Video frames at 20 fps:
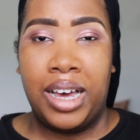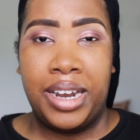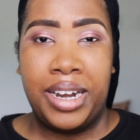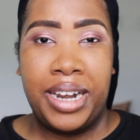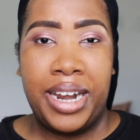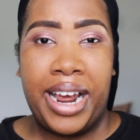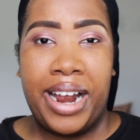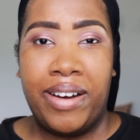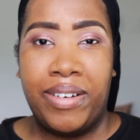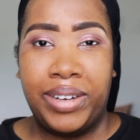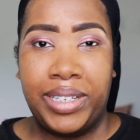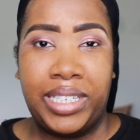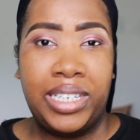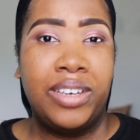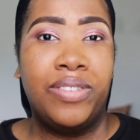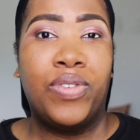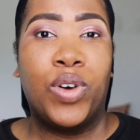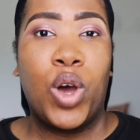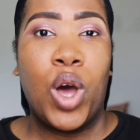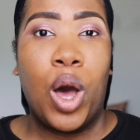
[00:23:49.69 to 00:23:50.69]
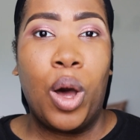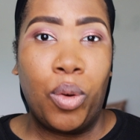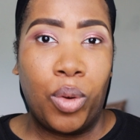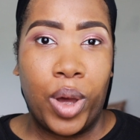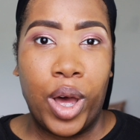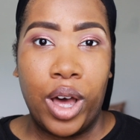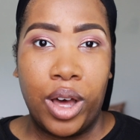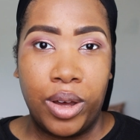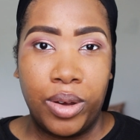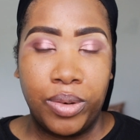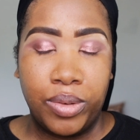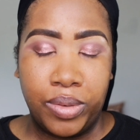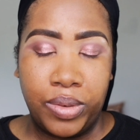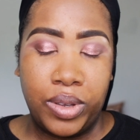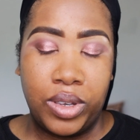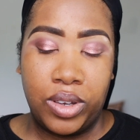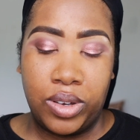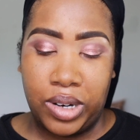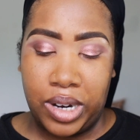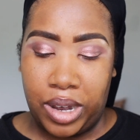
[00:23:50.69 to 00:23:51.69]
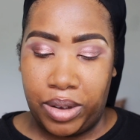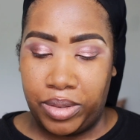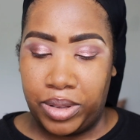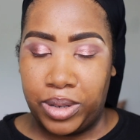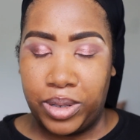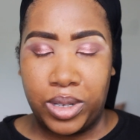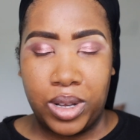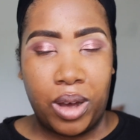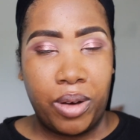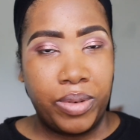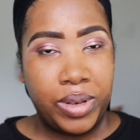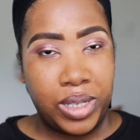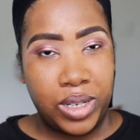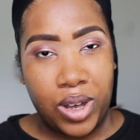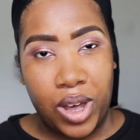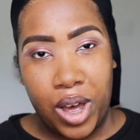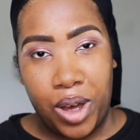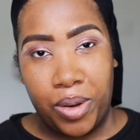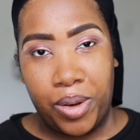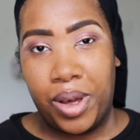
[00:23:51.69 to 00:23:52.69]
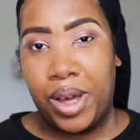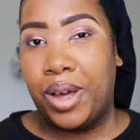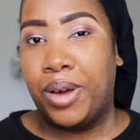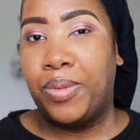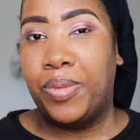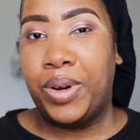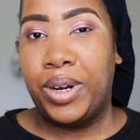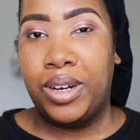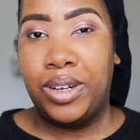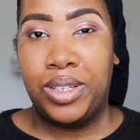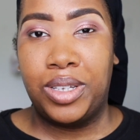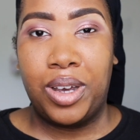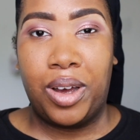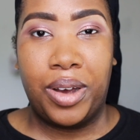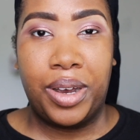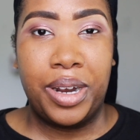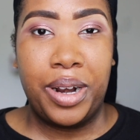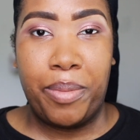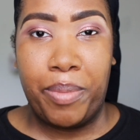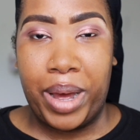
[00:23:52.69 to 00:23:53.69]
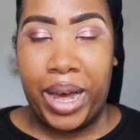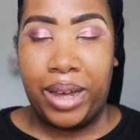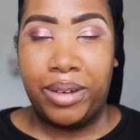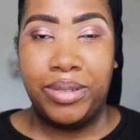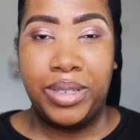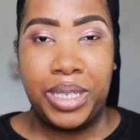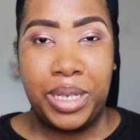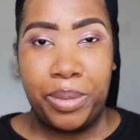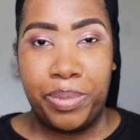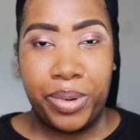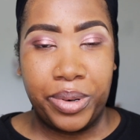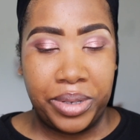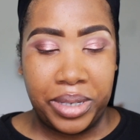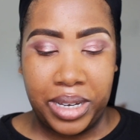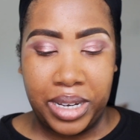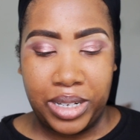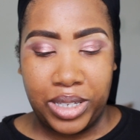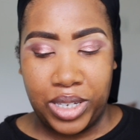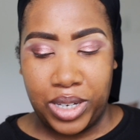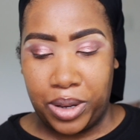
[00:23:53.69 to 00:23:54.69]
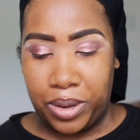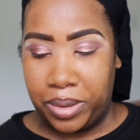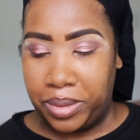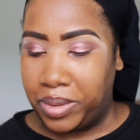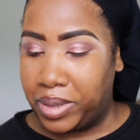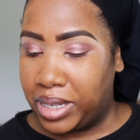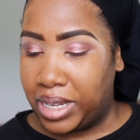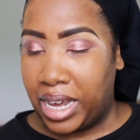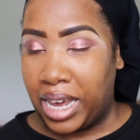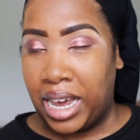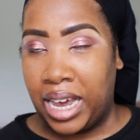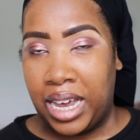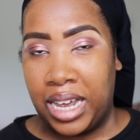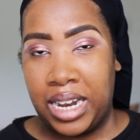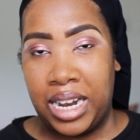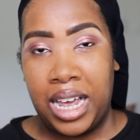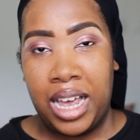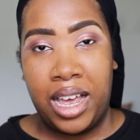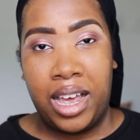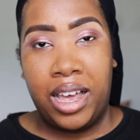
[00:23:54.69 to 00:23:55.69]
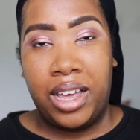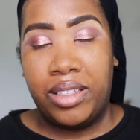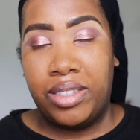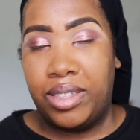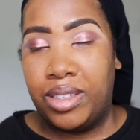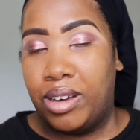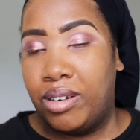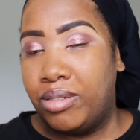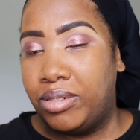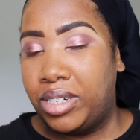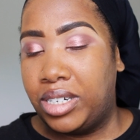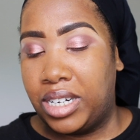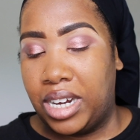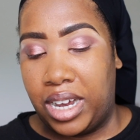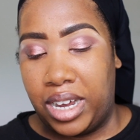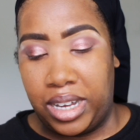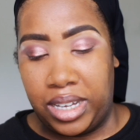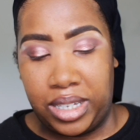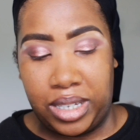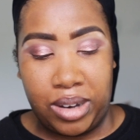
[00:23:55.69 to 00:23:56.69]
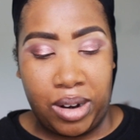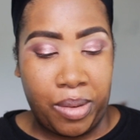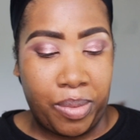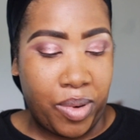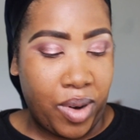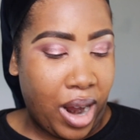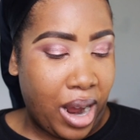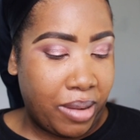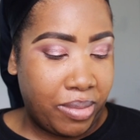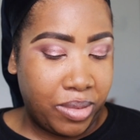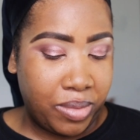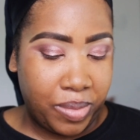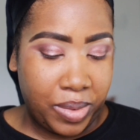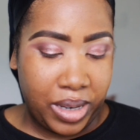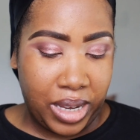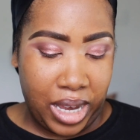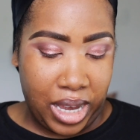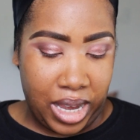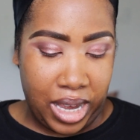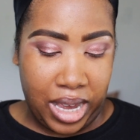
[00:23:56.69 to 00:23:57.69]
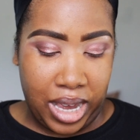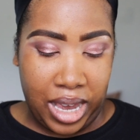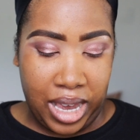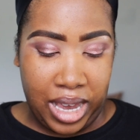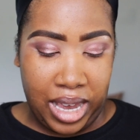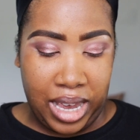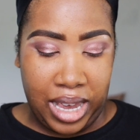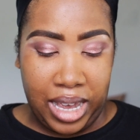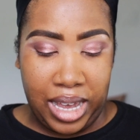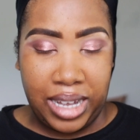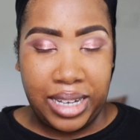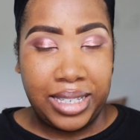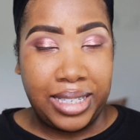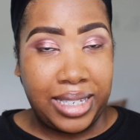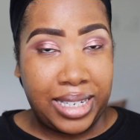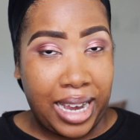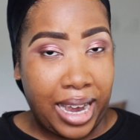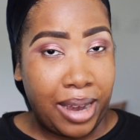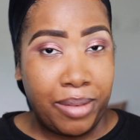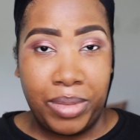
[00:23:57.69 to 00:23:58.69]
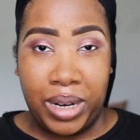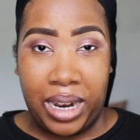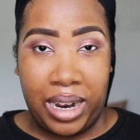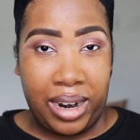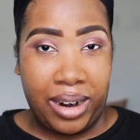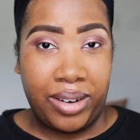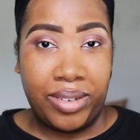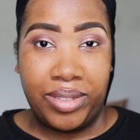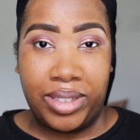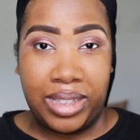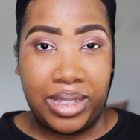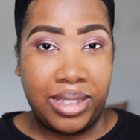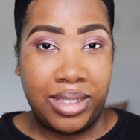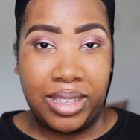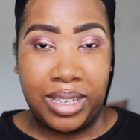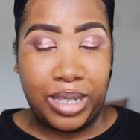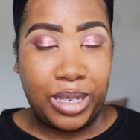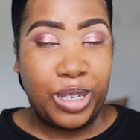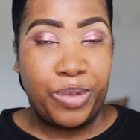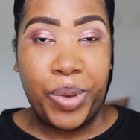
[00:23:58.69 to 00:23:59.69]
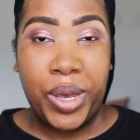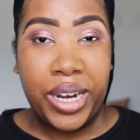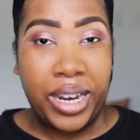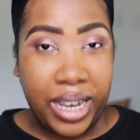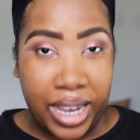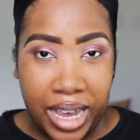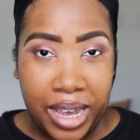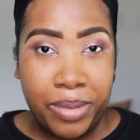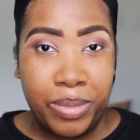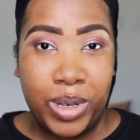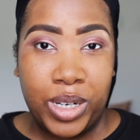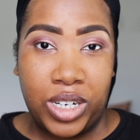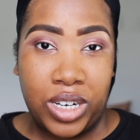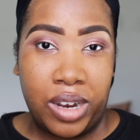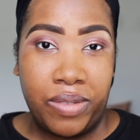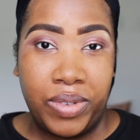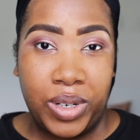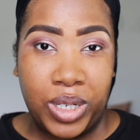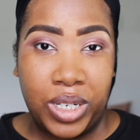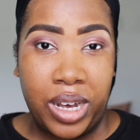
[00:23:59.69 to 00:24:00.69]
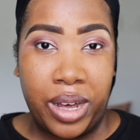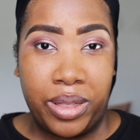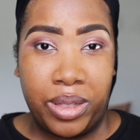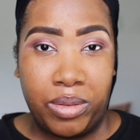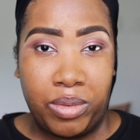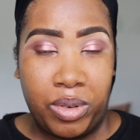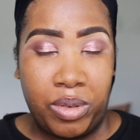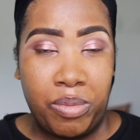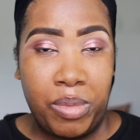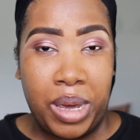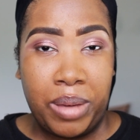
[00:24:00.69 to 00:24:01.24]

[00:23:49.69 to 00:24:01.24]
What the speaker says: narrative cocoa. You know, there's always a cocoa when you're talking about deeper skin tones, and those shades are probably damn near the spitting image of each other, with